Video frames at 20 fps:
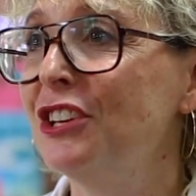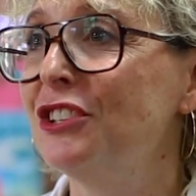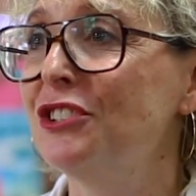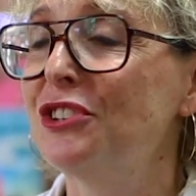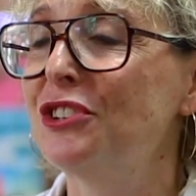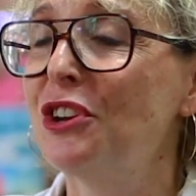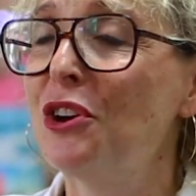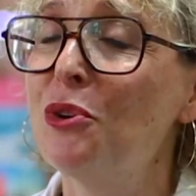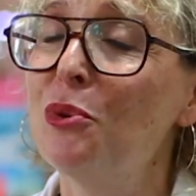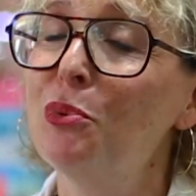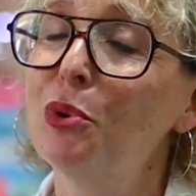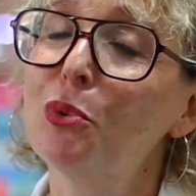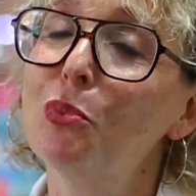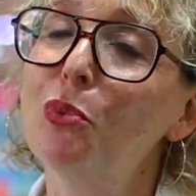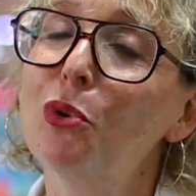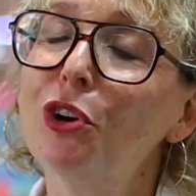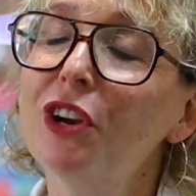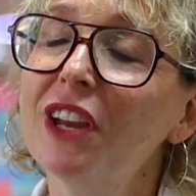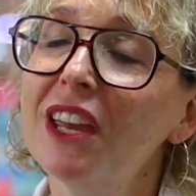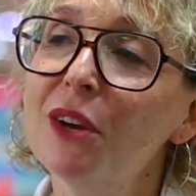So we're
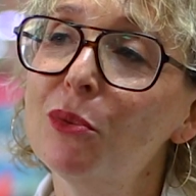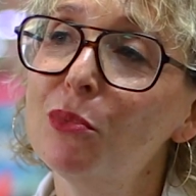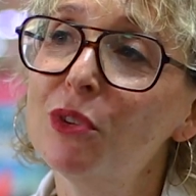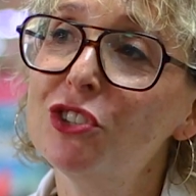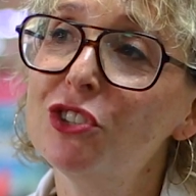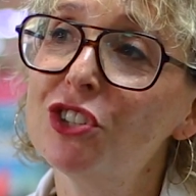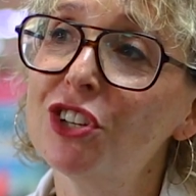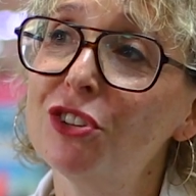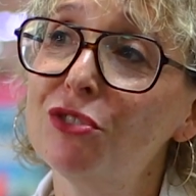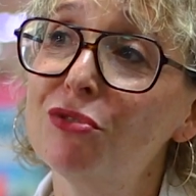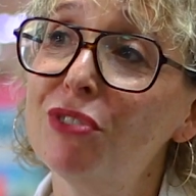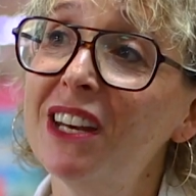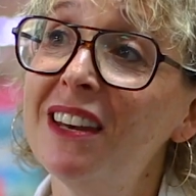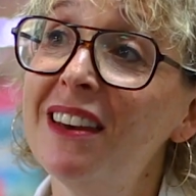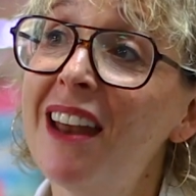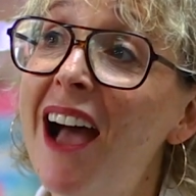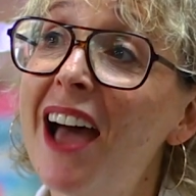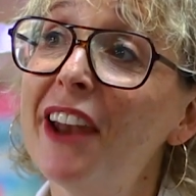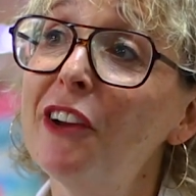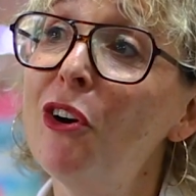working with
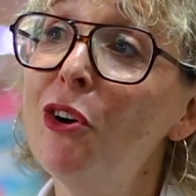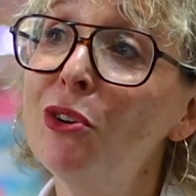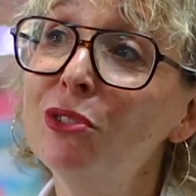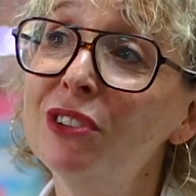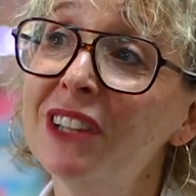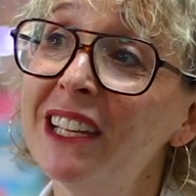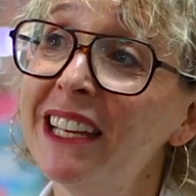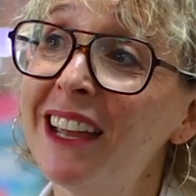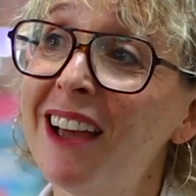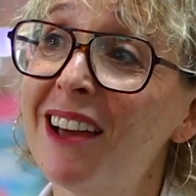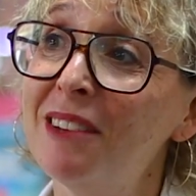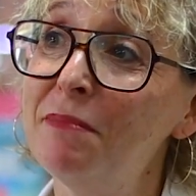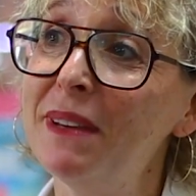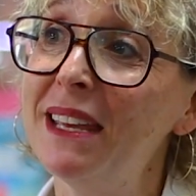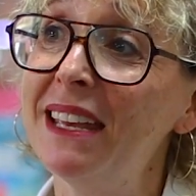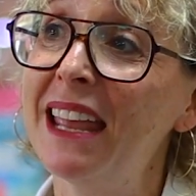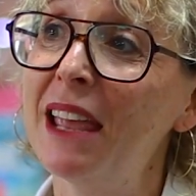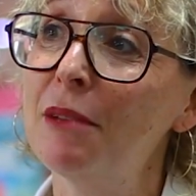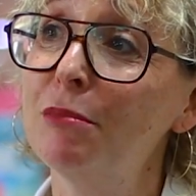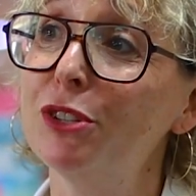children not only on
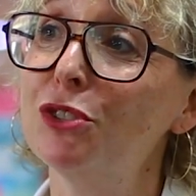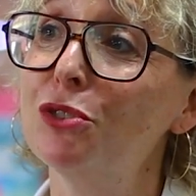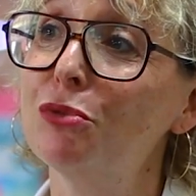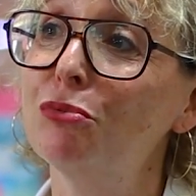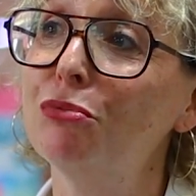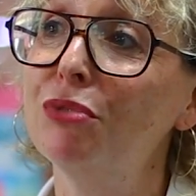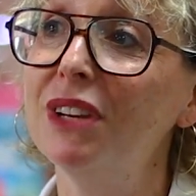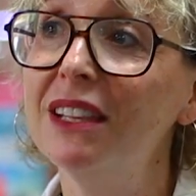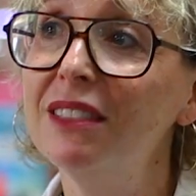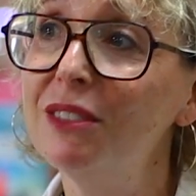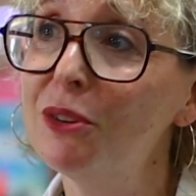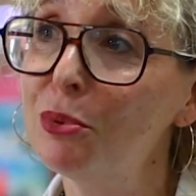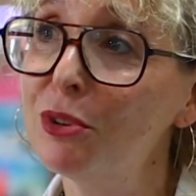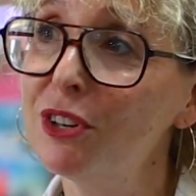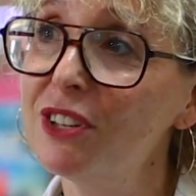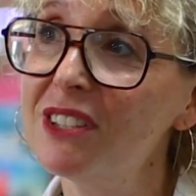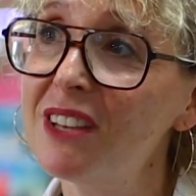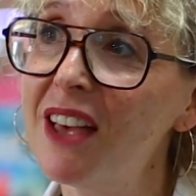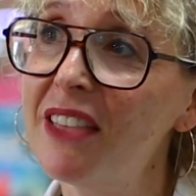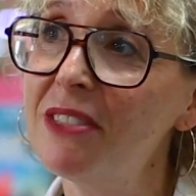being able to read the
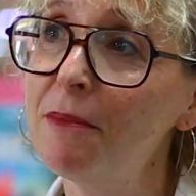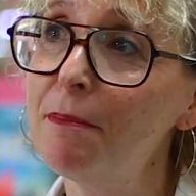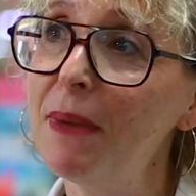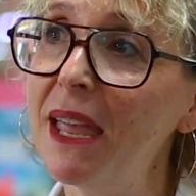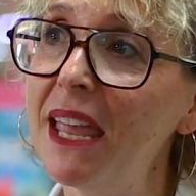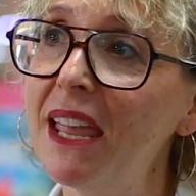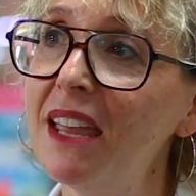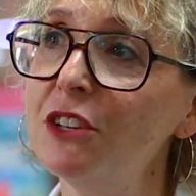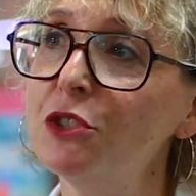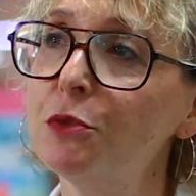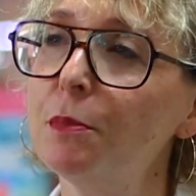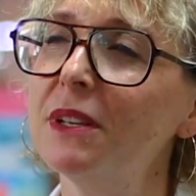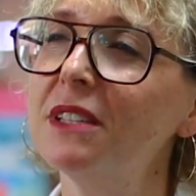words on the page,